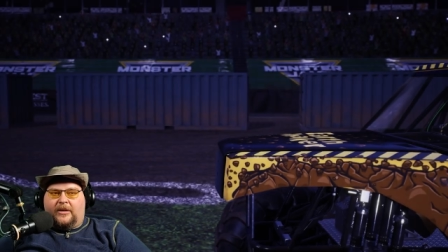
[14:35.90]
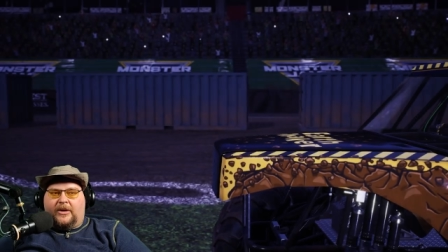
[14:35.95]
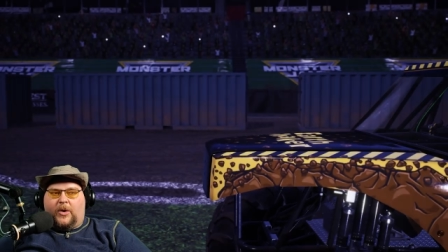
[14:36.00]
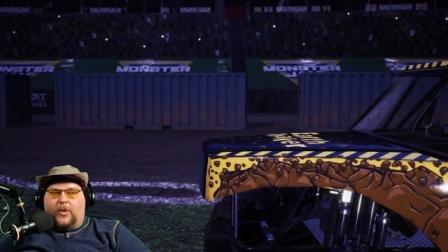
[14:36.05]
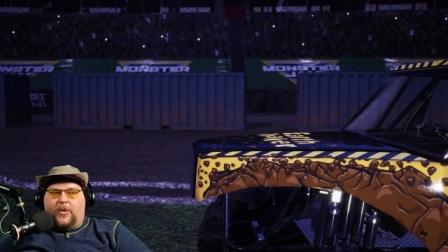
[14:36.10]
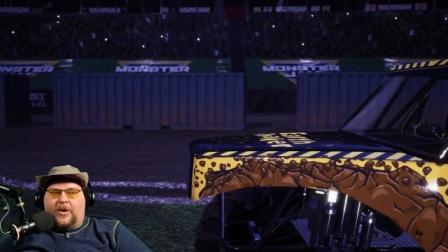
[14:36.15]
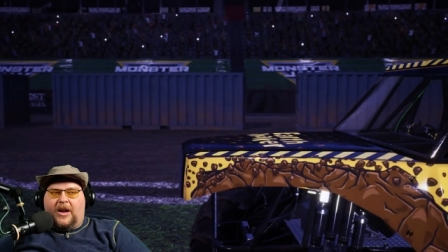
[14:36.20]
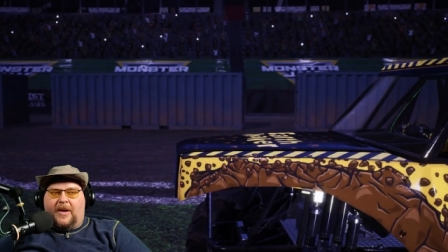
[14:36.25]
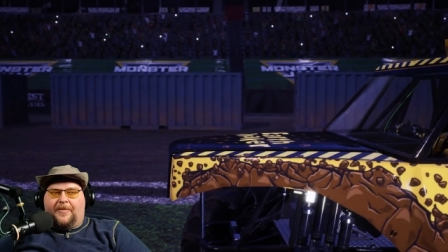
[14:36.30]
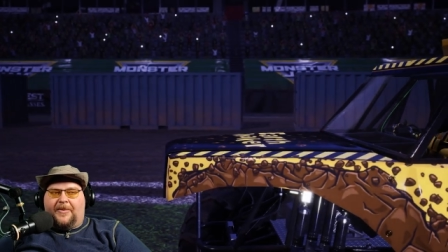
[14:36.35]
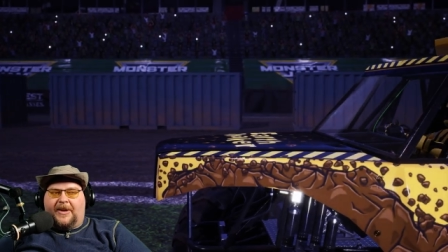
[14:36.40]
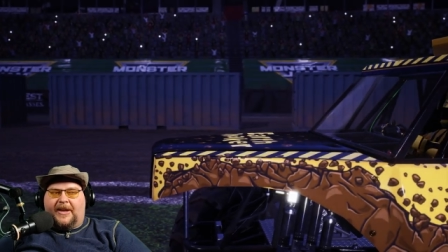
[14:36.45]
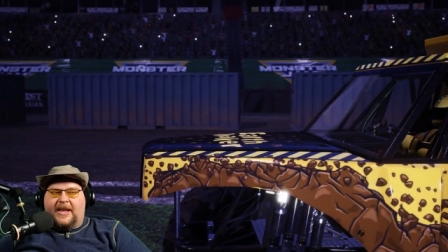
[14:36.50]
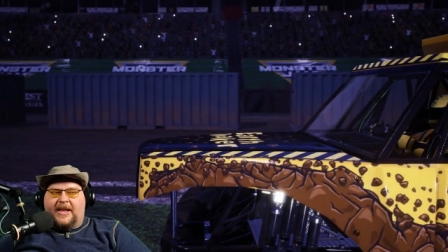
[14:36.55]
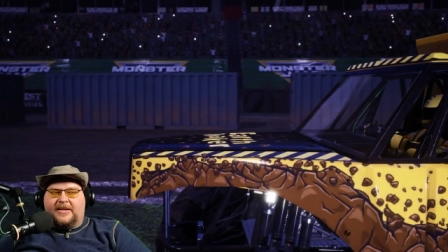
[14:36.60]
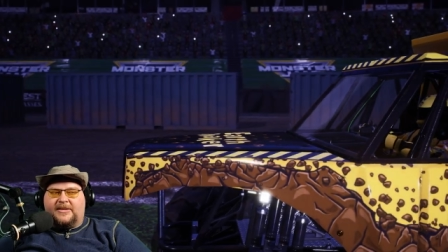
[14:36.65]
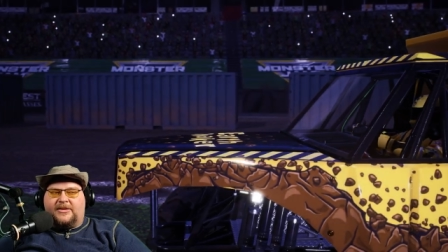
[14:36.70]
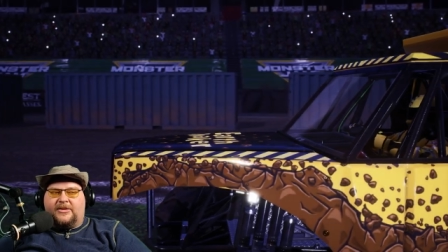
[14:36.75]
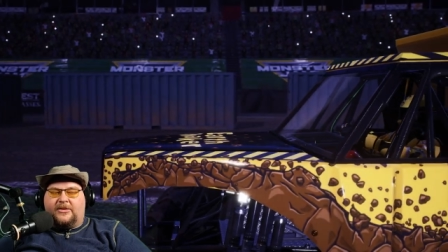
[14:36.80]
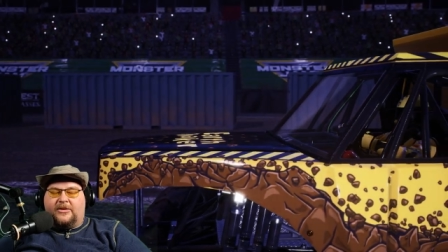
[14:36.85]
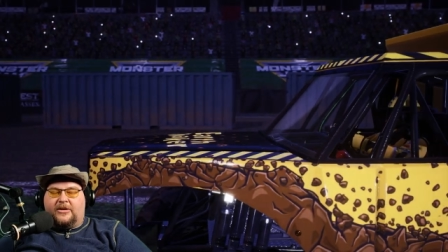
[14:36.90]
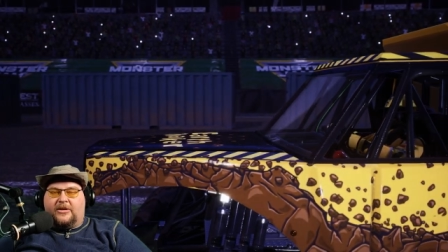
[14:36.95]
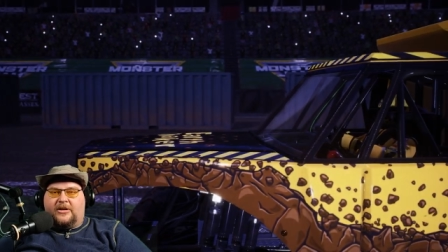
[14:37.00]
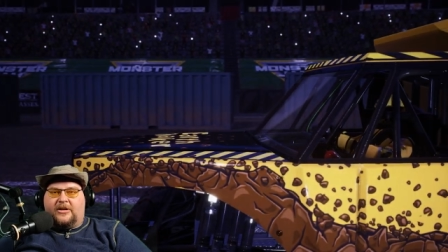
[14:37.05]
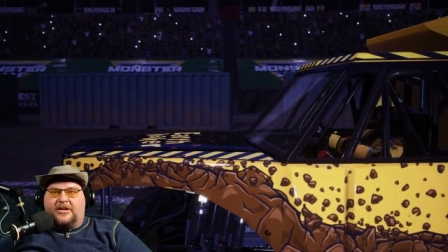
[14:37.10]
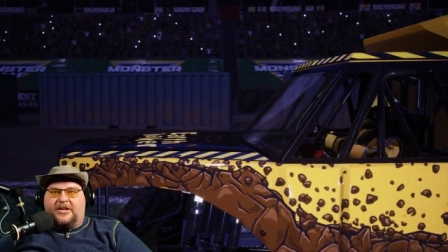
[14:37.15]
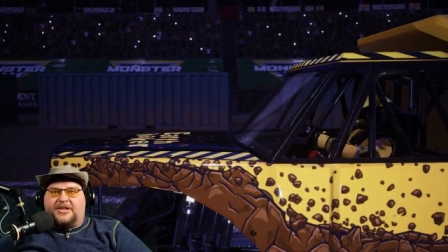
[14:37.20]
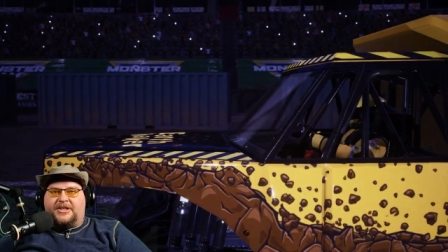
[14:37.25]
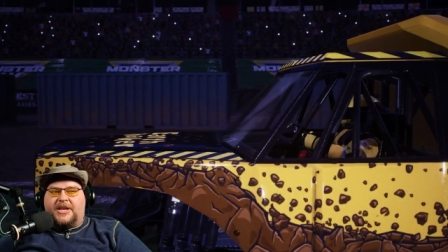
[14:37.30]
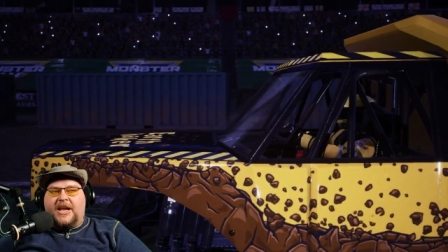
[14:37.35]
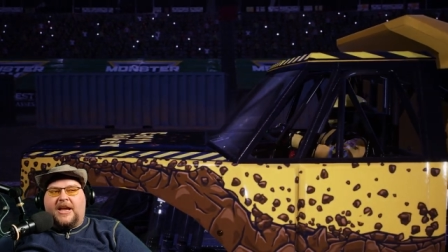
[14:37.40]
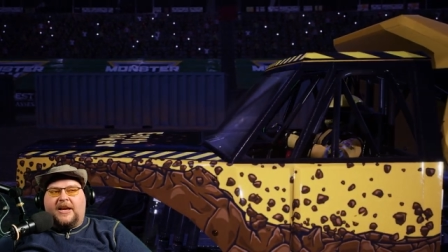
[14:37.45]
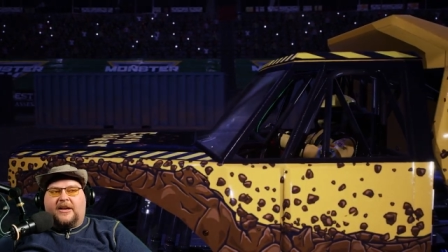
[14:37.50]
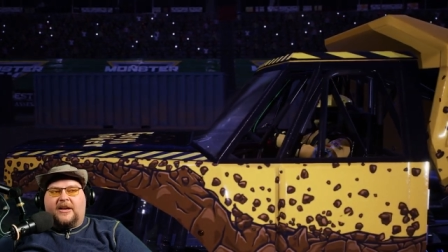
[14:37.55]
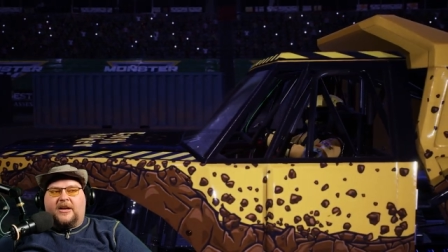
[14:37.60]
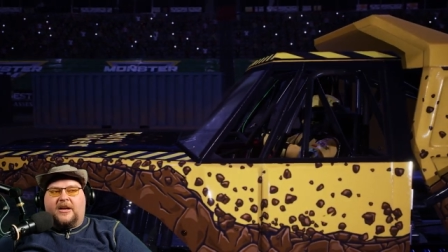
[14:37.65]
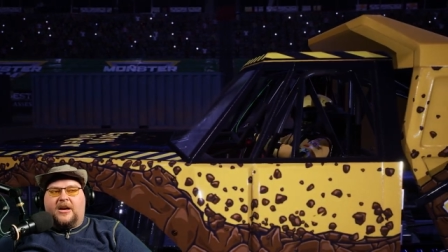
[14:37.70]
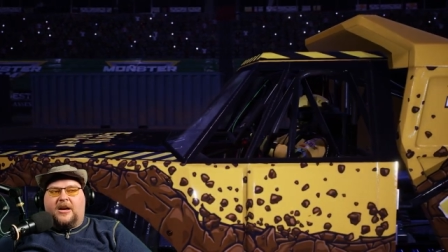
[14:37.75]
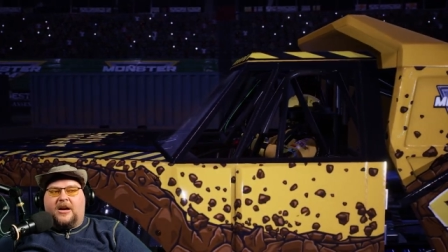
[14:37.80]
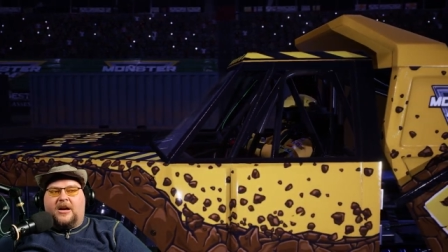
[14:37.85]
Going up against
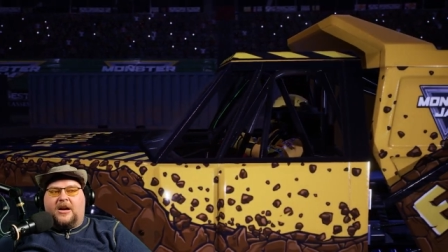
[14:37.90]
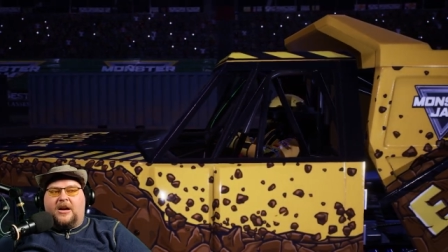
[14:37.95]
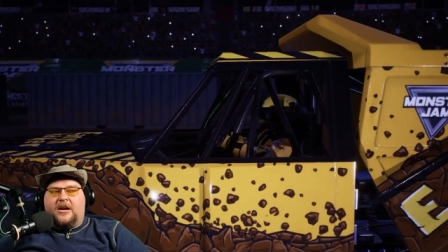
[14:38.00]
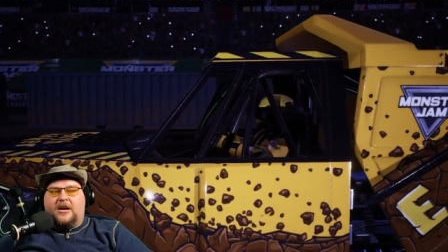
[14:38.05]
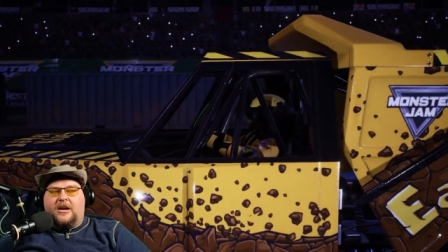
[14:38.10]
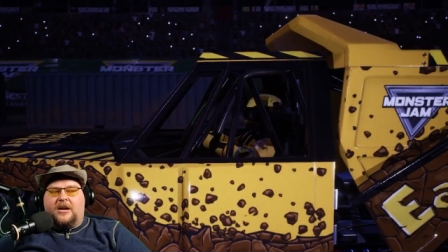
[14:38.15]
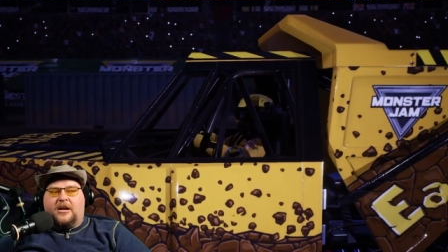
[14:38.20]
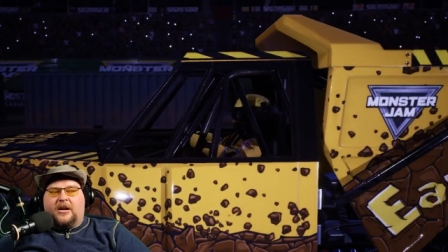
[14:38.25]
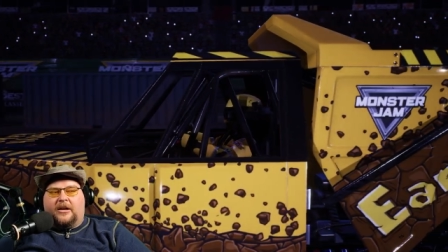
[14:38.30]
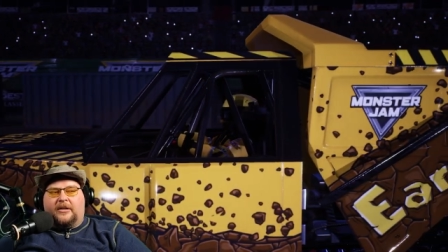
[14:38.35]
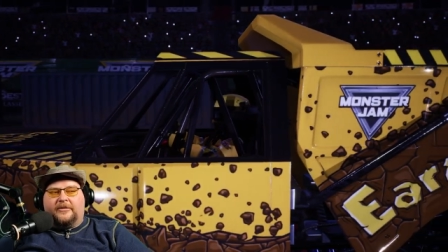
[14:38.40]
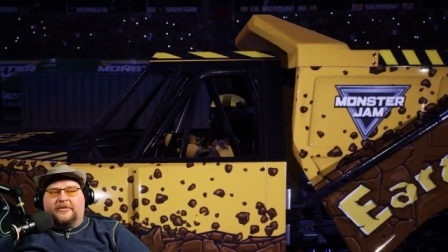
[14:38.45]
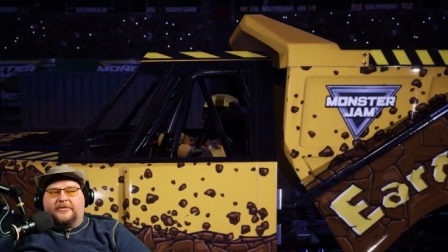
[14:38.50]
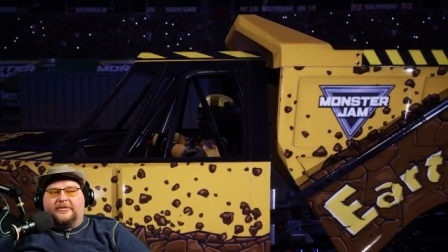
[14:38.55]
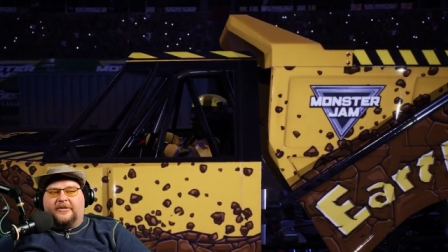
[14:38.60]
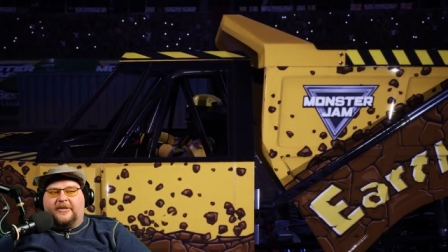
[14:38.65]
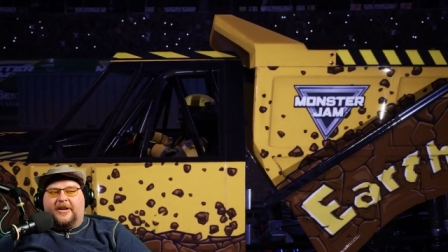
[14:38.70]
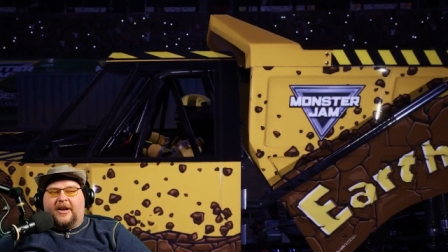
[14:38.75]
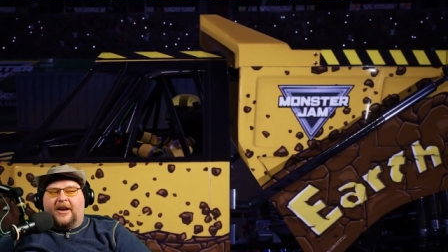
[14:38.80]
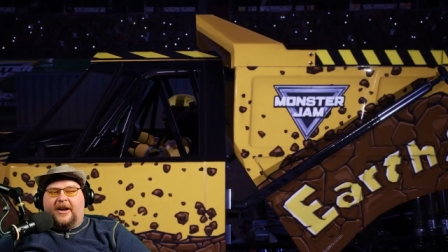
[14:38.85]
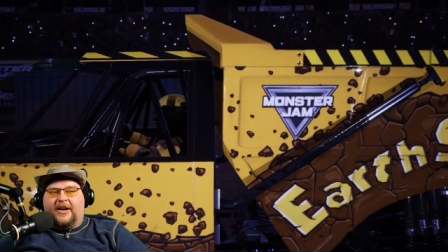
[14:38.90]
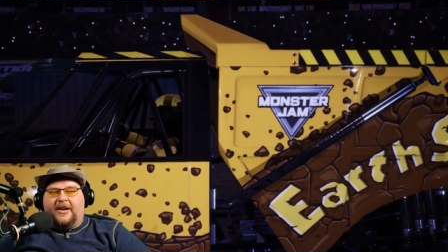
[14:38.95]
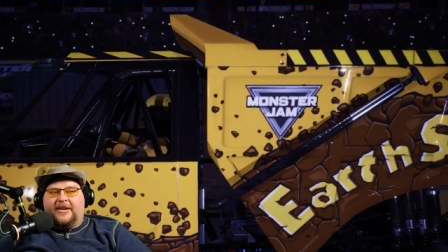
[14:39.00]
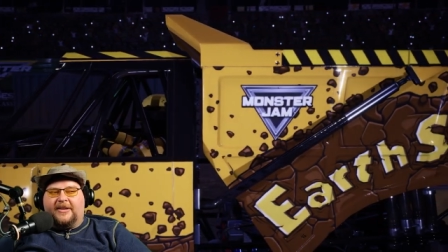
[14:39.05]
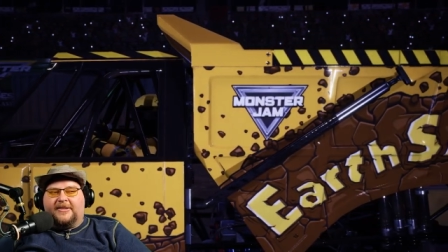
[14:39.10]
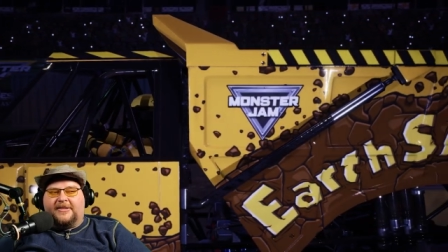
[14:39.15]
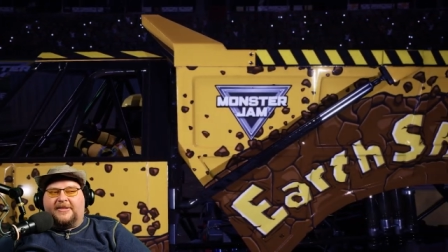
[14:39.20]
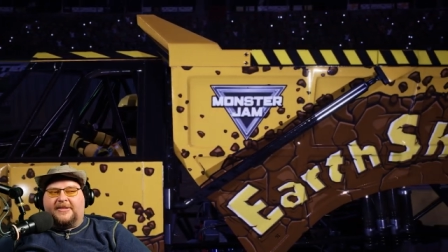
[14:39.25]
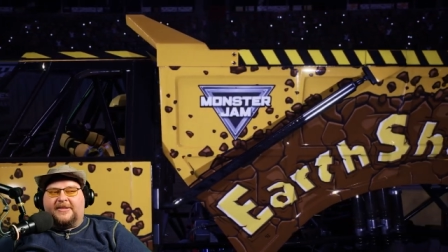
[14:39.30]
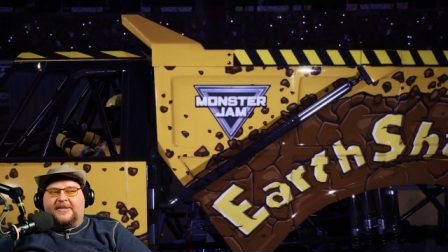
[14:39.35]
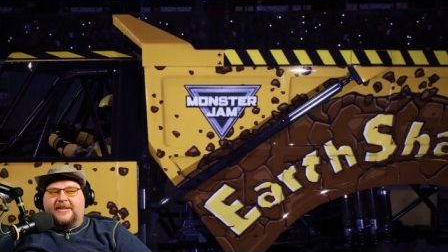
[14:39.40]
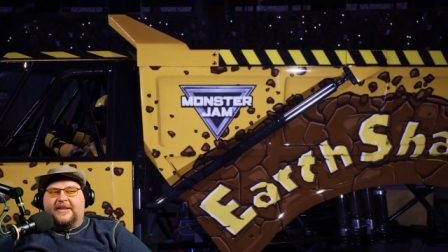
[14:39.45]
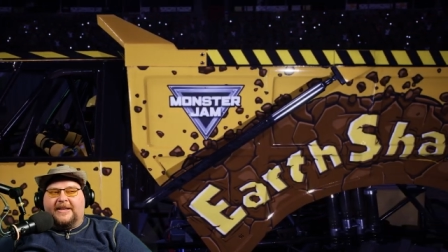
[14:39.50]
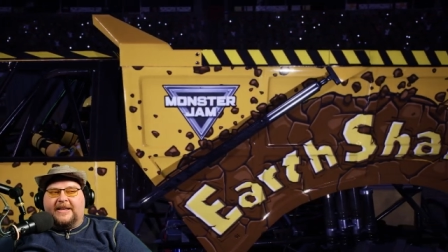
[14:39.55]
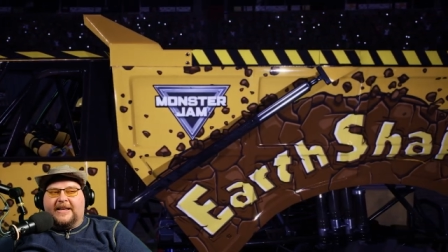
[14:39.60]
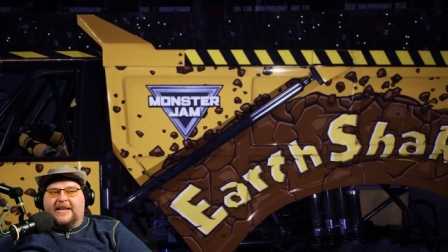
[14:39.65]
Earthshaker. Nice.